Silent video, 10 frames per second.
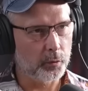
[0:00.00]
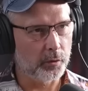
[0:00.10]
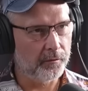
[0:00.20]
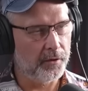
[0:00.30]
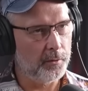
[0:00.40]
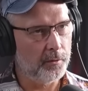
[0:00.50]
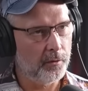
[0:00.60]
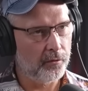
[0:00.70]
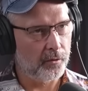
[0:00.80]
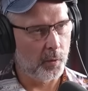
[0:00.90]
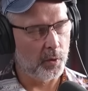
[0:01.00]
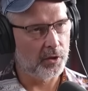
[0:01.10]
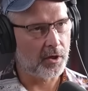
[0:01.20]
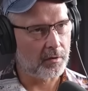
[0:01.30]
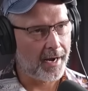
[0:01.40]
would fuse or
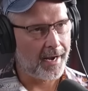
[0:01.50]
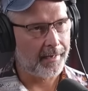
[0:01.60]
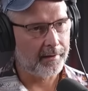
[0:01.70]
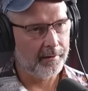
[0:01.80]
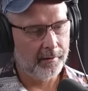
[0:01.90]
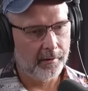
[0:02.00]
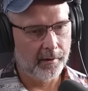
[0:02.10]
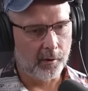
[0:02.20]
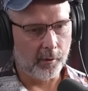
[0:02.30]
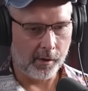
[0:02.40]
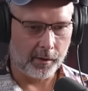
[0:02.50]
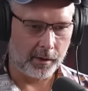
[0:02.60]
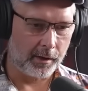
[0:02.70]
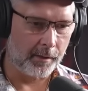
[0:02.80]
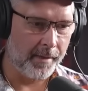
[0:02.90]
would crack, or,
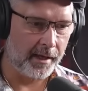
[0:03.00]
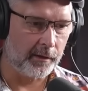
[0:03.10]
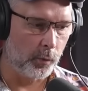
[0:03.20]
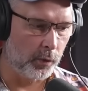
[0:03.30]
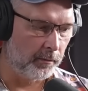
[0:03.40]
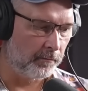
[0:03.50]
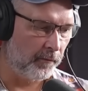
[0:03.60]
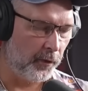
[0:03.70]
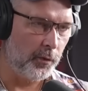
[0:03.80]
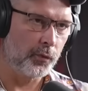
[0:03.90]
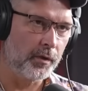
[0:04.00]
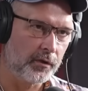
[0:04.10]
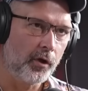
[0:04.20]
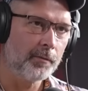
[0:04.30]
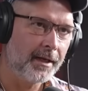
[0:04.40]
or metal would fuse with
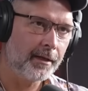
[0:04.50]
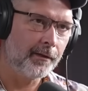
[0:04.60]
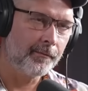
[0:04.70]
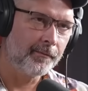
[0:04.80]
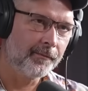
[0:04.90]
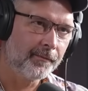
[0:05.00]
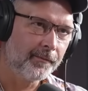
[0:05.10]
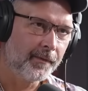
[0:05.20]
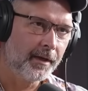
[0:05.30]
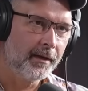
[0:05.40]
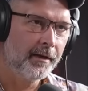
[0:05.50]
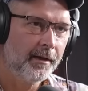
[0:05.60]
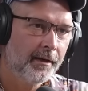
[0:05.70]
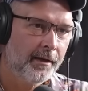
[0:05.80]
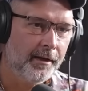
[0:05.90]
non metal.
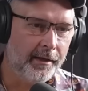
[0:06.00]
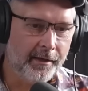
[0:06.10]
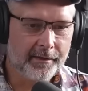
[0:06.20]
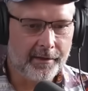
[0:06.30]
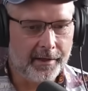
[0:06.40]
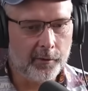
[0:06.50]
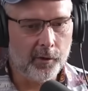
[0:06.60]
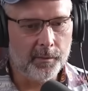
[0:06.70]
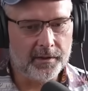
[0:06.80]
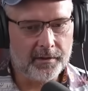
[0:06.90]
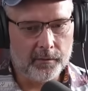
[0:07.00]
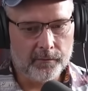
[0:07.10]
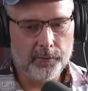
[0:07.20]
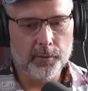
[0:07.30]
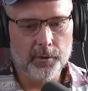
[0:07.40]
It, it's like almost
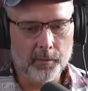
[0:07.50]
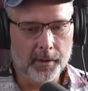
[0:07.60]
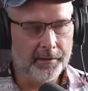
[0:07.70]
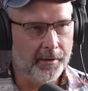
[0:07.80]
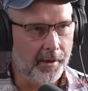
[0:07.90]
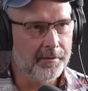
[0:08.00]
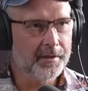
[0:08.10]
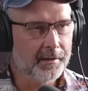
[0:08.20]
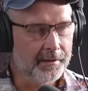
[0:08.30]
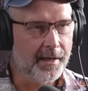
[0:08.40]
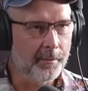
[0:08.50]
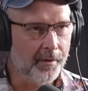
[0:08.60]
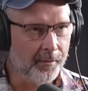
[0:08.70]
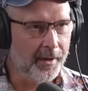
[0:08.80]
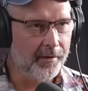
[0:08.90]
voodoo, but you know, I've seen
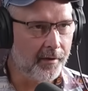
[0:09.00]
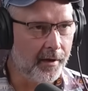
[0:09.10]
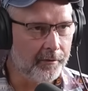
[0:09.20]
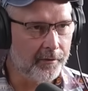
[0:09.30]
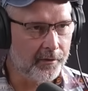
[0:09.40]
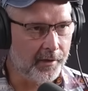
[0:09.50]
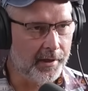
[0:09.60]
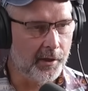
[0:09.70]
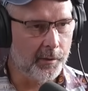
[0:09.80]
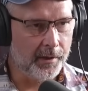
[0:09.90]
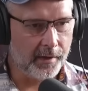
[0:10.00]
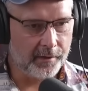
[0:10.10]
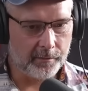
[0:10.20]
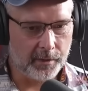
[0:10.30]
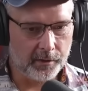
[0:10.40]
samples myself, so mm-hmm. I know mm-hmm. it
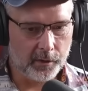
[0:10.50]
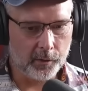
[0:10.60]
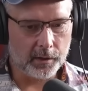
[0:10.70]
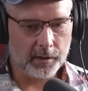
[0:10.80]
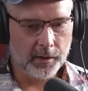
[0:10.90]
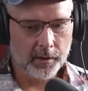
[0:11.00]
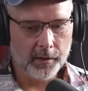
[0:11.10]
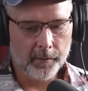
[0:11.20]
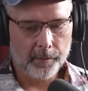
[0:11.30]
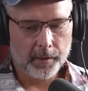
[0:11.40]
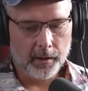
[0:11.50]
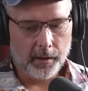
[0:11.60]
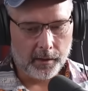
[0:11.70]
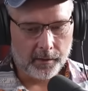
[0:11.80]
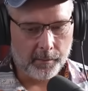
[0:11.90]
hasn't been cooked.
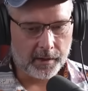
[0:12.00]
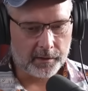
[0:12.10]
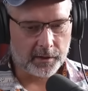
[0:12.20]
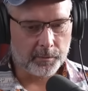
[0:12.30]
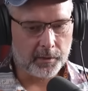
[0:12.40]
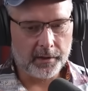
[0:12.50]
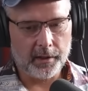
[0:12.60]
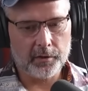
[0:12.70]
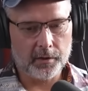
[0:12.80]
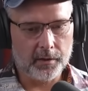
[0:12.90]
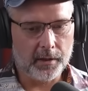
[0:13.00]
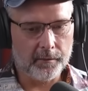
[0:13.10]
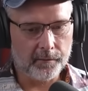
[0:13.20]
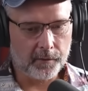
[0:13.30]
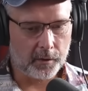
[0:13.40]
And the best explanation
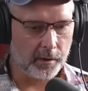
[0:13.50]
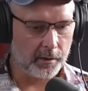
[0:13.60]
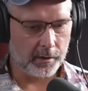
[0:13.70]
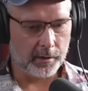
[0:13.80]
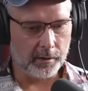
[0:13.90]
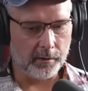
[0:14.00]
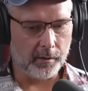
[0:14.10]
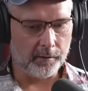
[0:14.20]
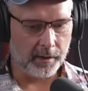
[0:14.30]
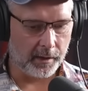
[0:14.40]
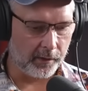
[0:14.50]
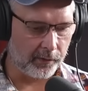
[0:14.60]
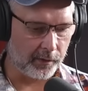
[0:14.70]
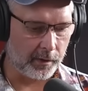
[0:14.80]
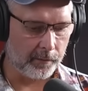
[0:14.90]
I've heard uh, of it
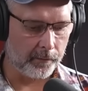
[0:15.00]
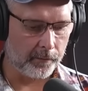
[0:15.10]
is uh,